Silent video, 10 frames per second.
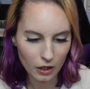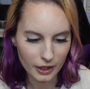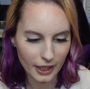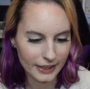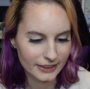
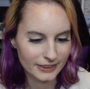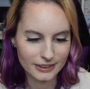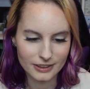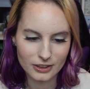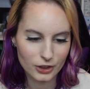Yeah,
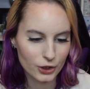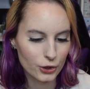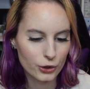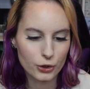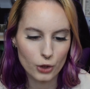
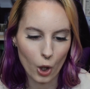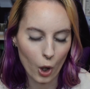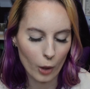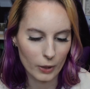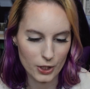
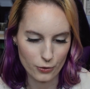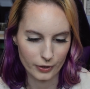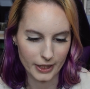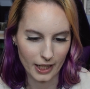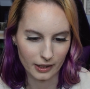so much
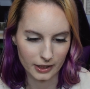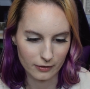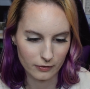reality